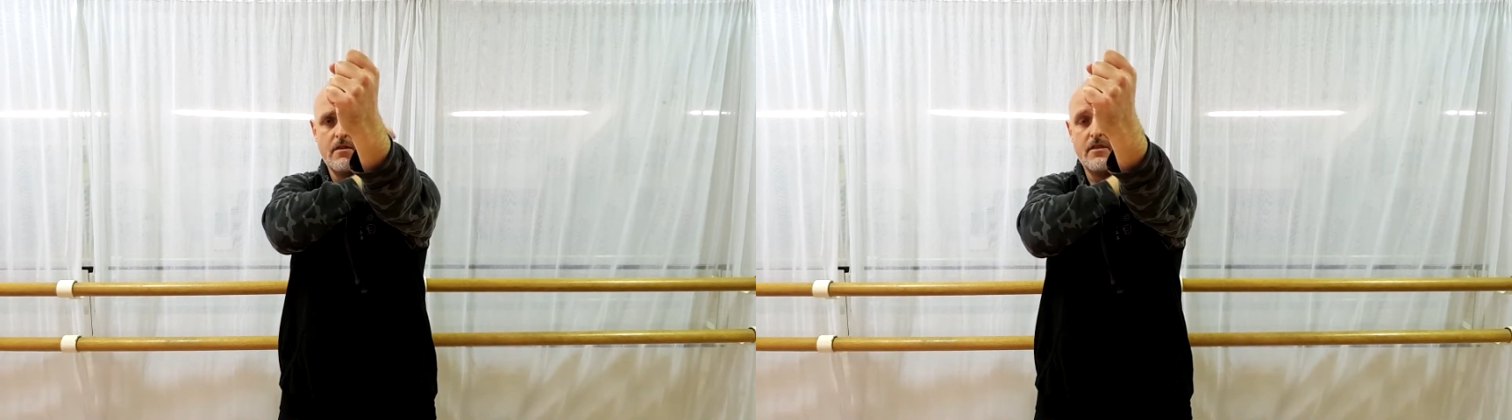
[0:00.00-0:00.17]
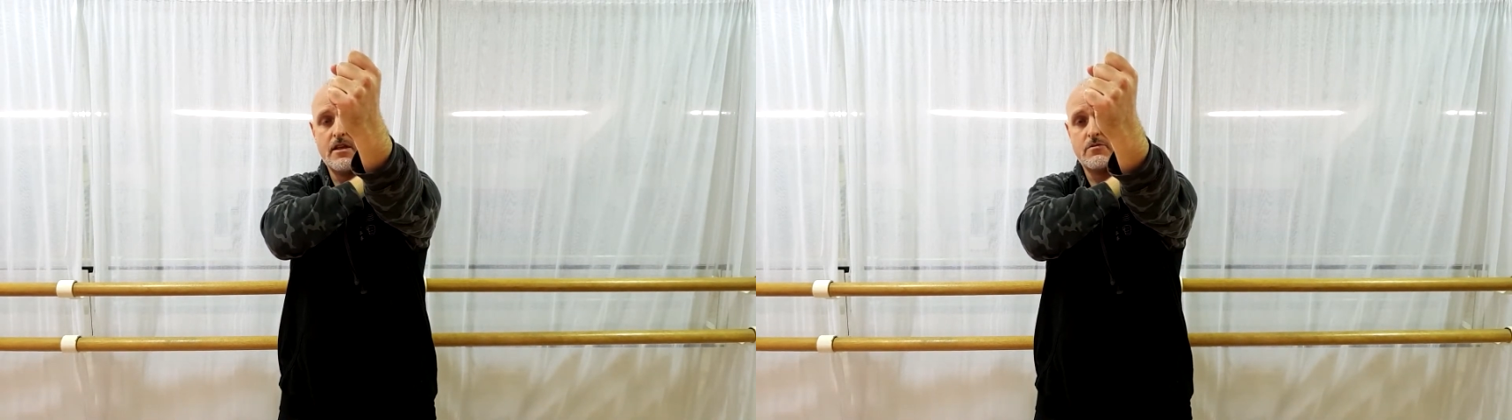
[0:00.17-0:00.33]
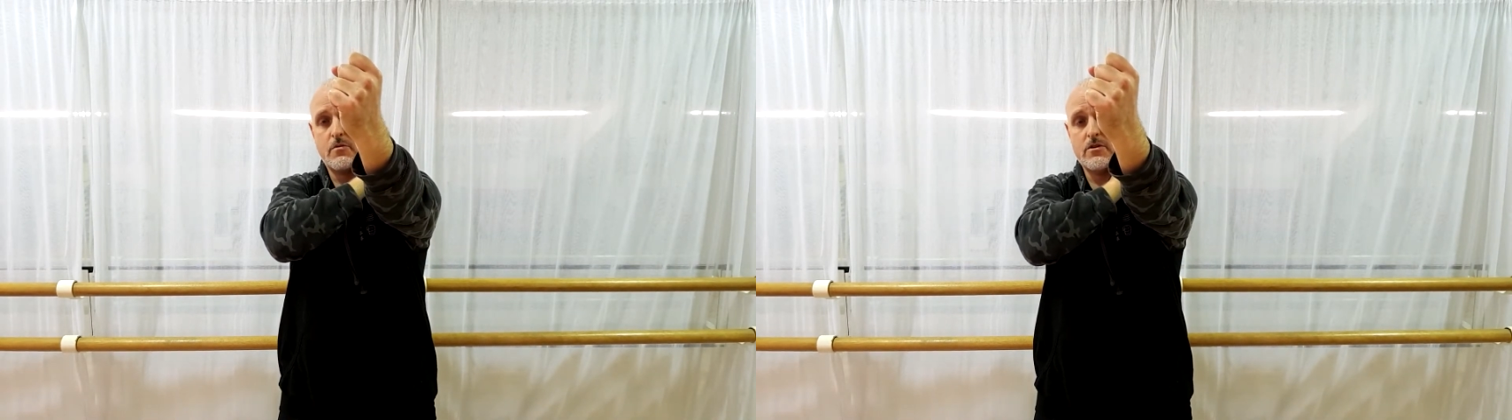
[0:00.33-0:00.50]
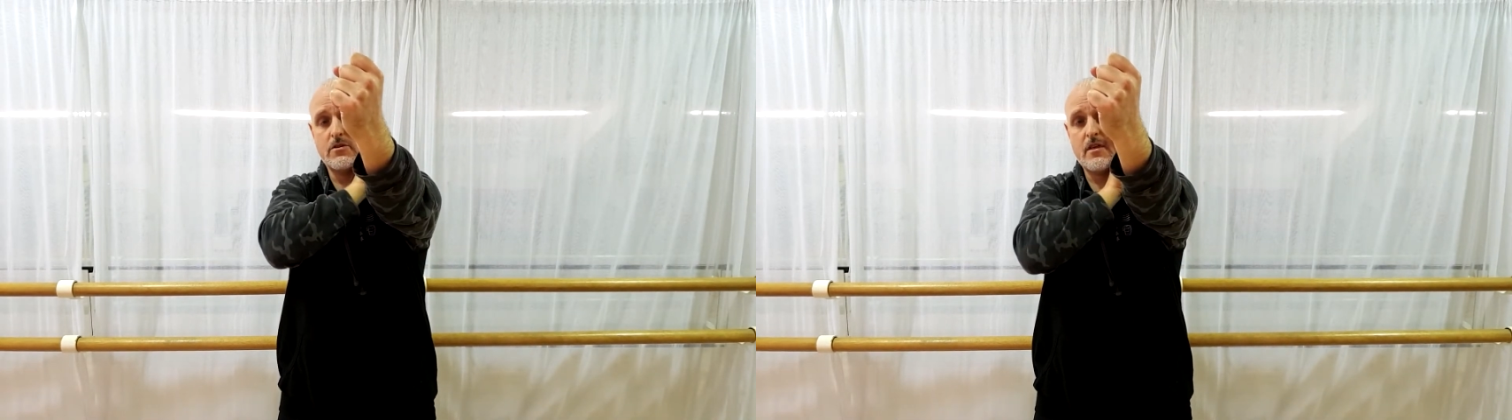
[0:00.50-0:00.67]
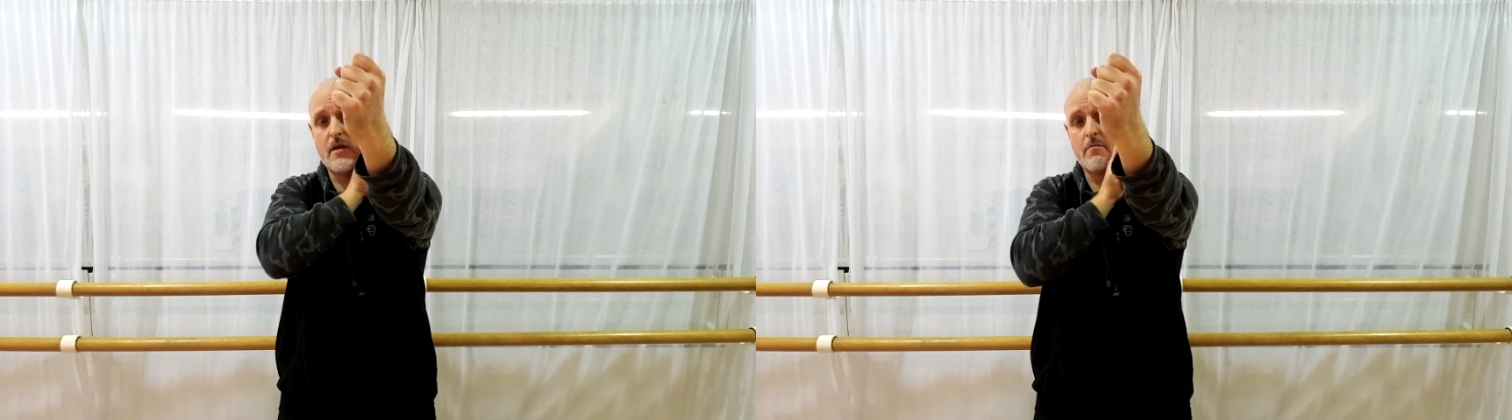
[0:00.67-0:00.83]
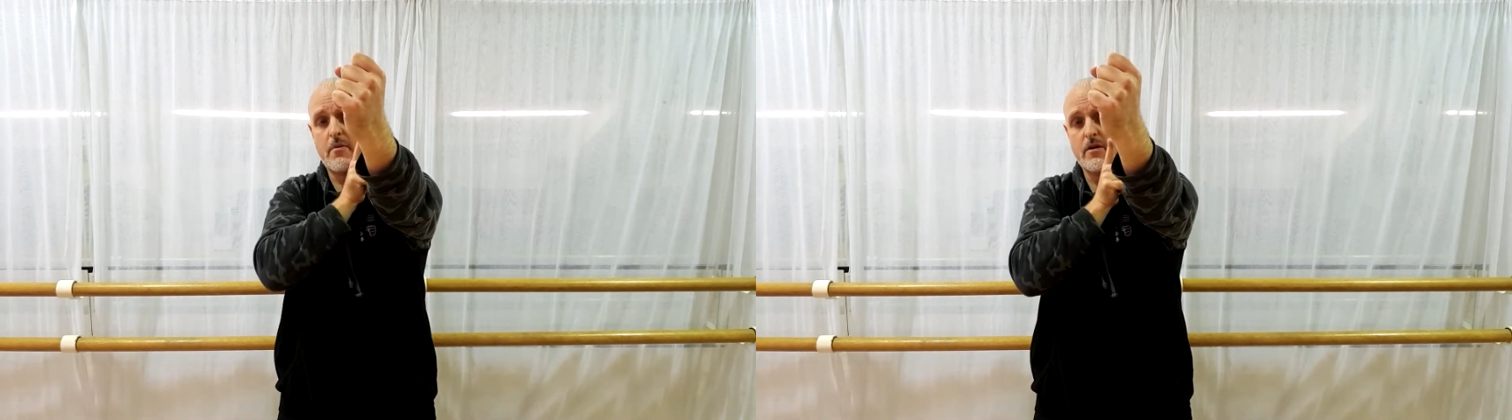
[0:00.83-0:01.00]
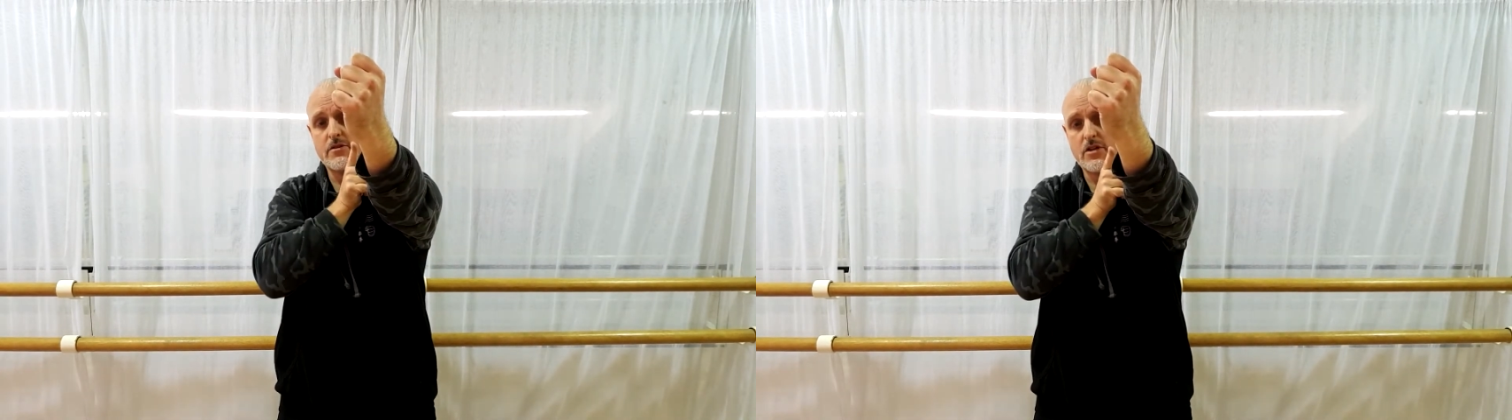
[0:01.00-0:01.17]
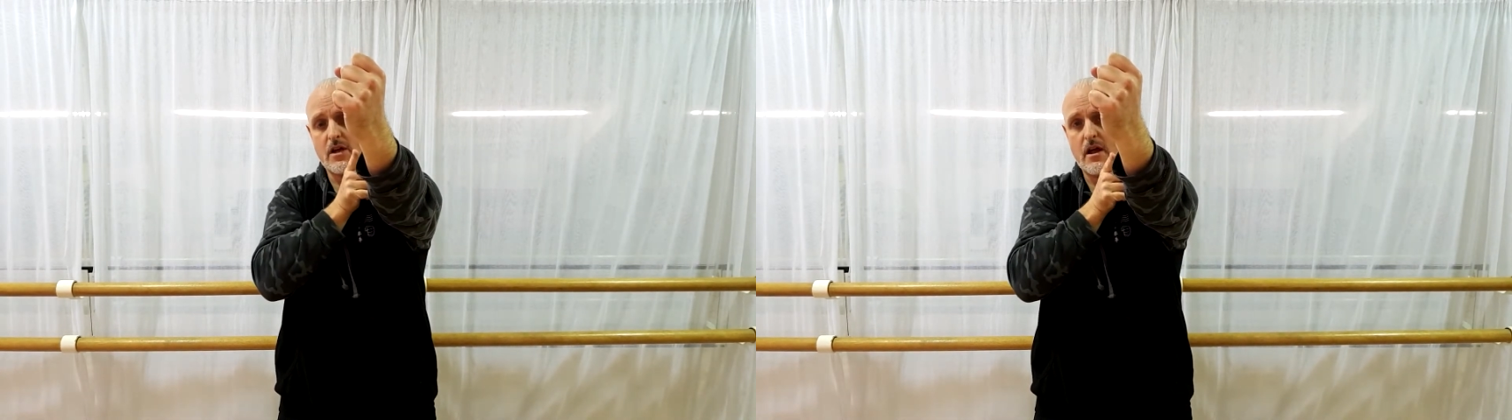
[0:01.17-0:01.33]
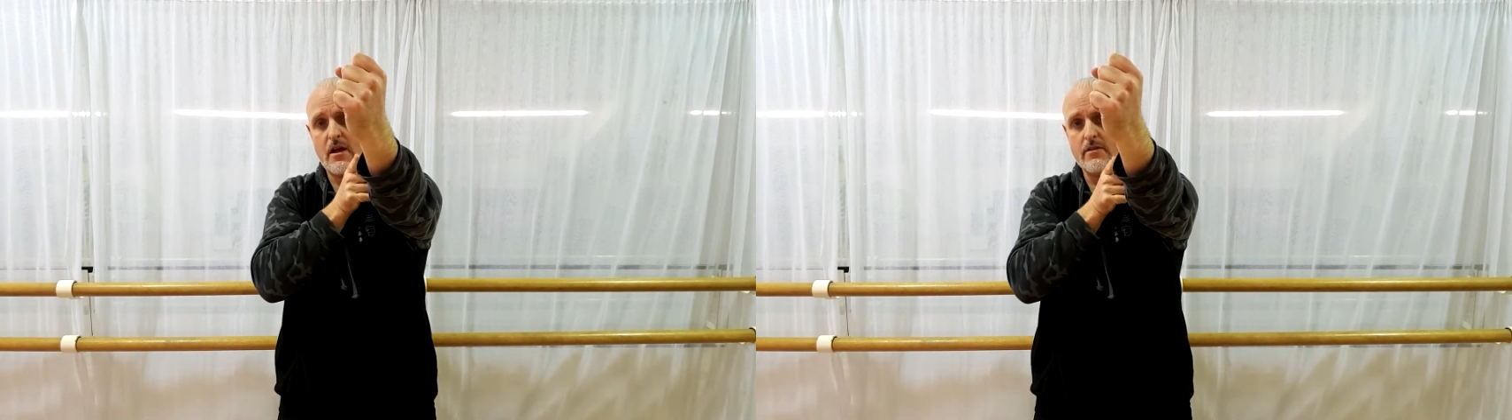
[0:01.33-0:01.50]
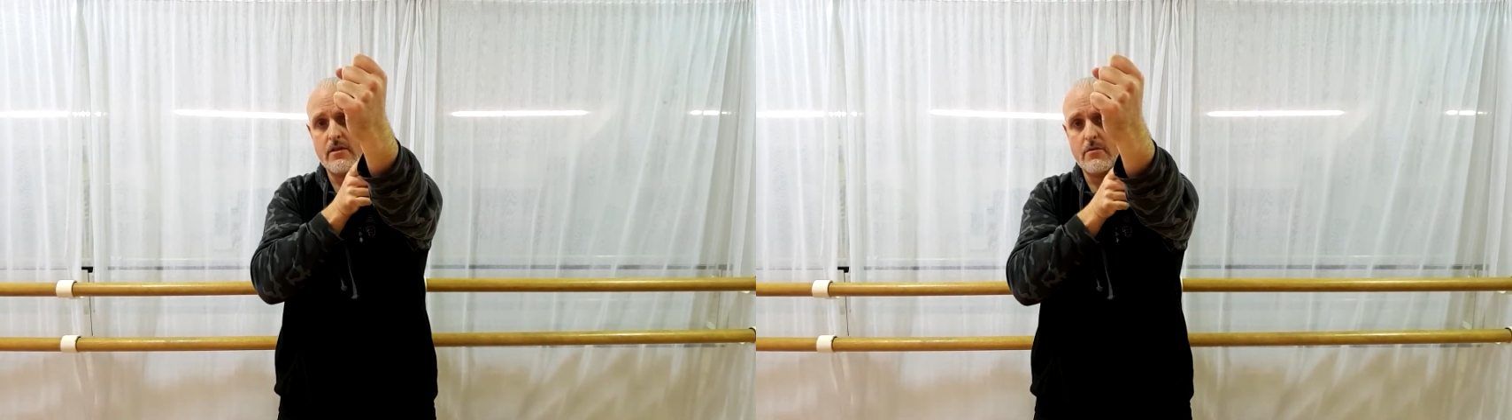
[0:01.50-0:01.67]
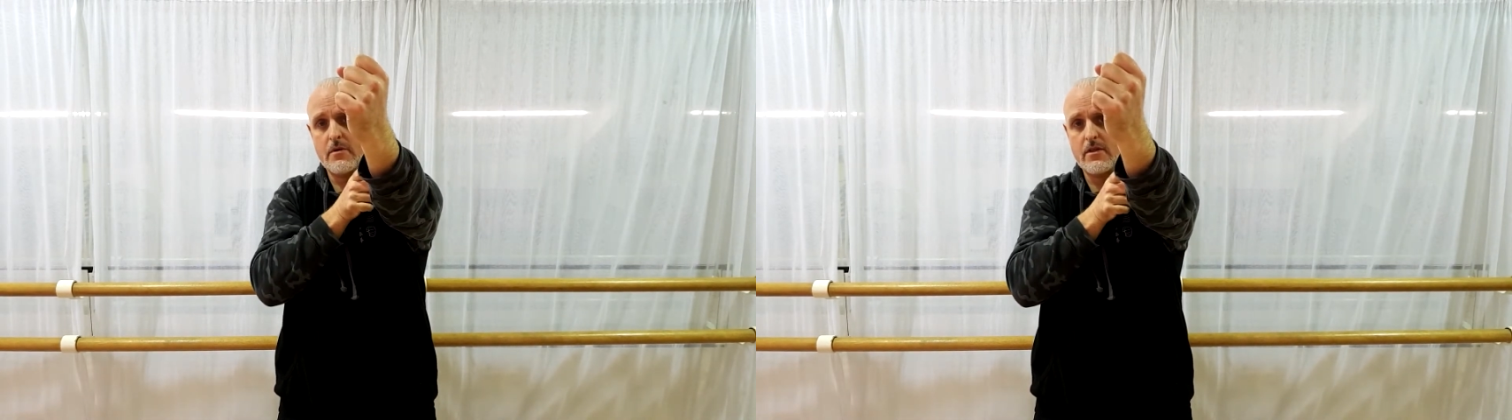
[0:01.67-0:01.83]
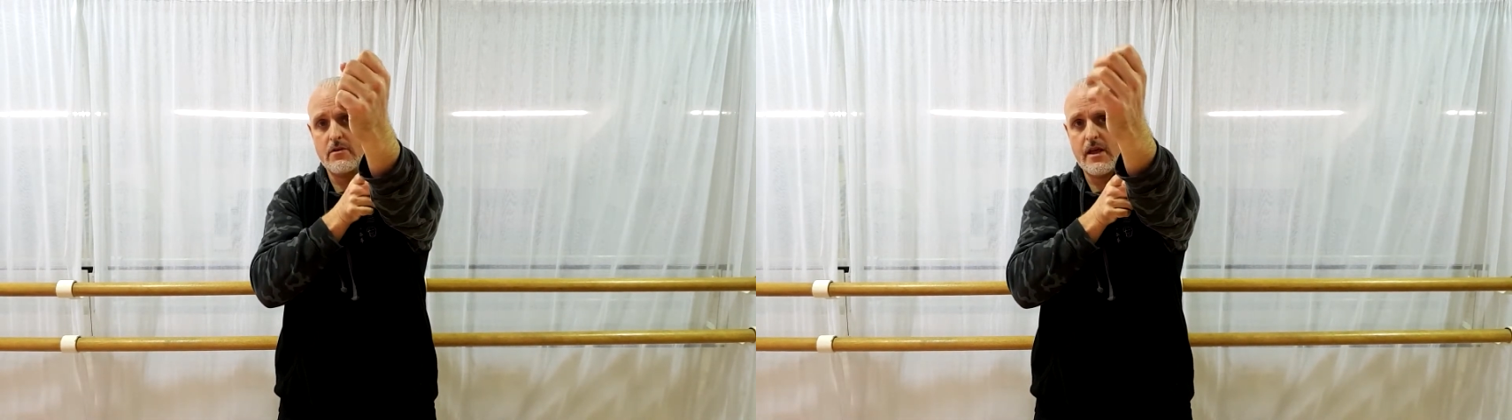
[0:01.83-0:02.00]
This one you then punch under
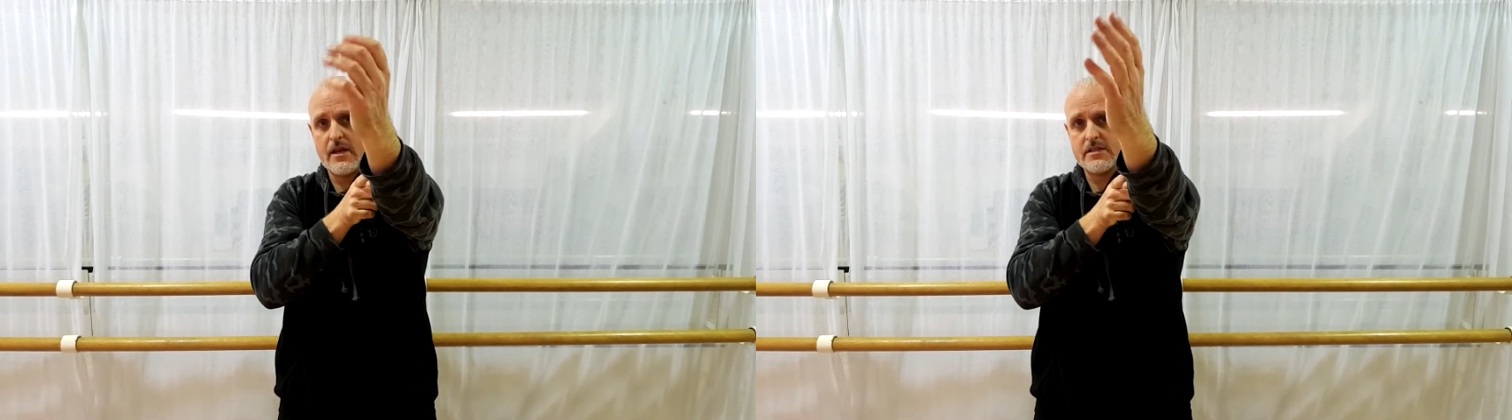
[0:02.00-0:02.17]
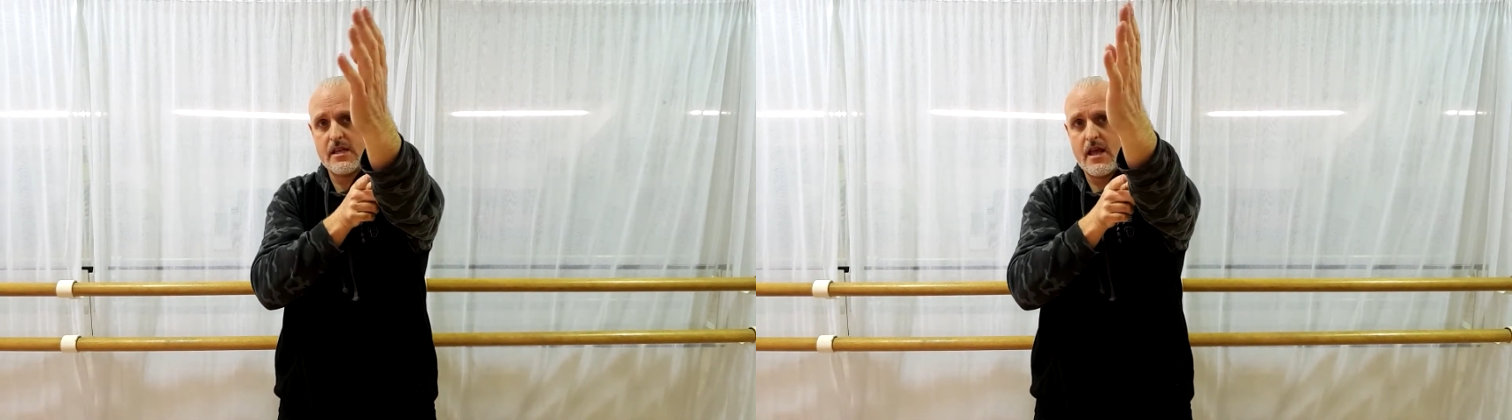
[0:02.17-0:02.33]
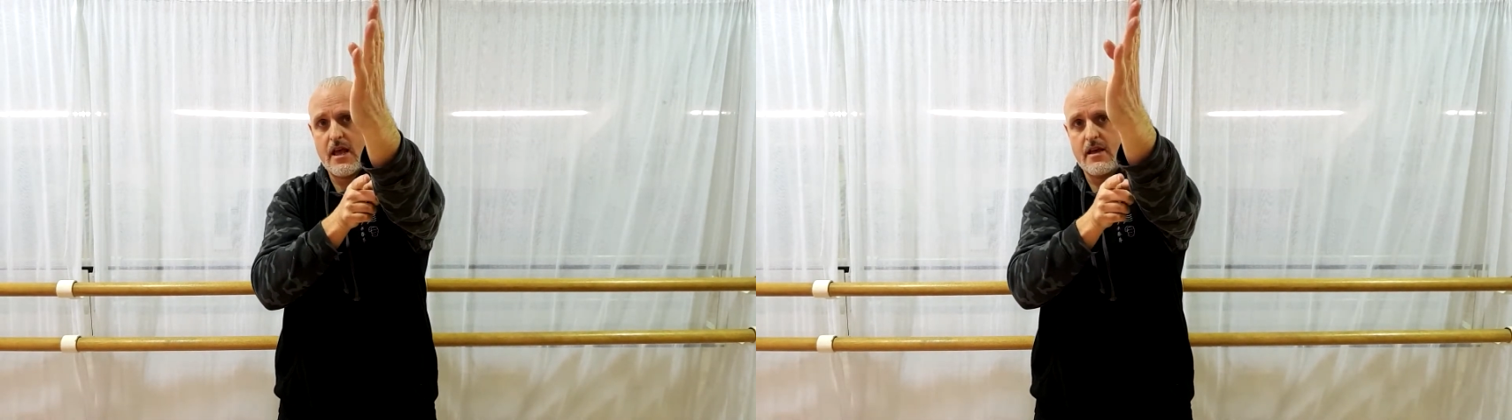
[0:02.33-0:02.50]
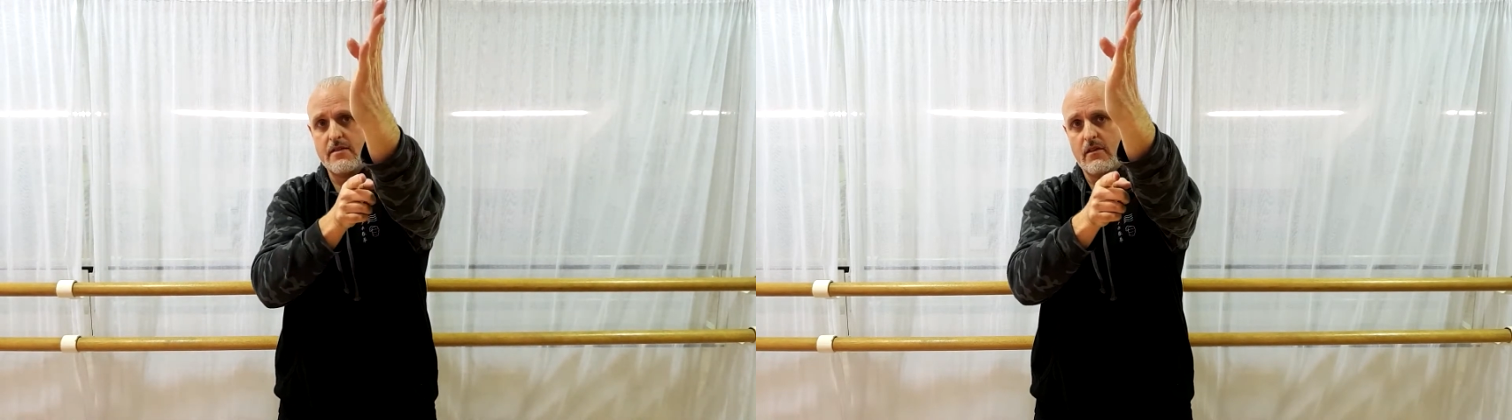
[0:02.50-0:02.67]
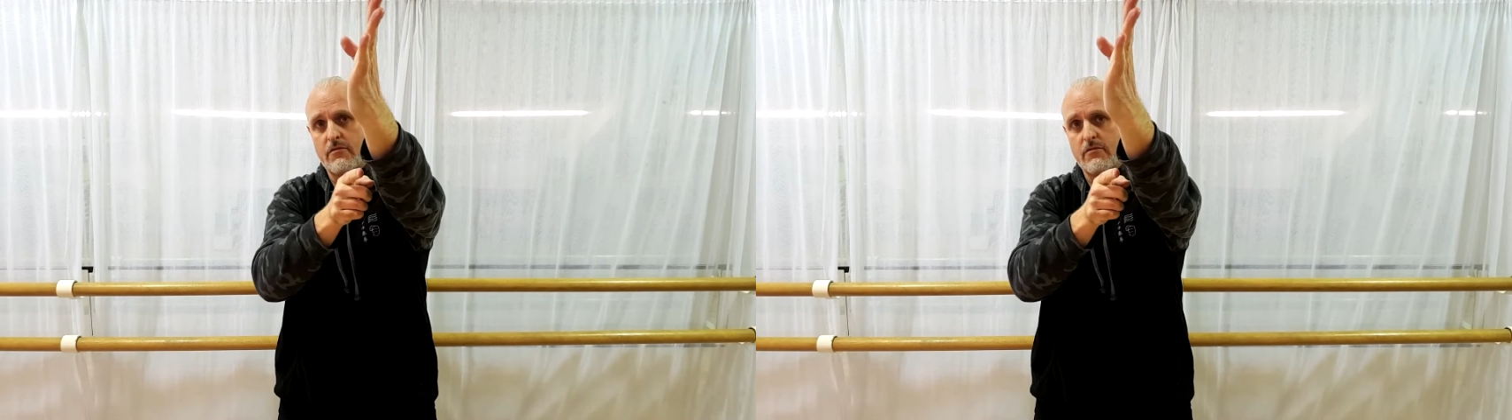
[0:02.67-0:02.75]
with your next hit, and this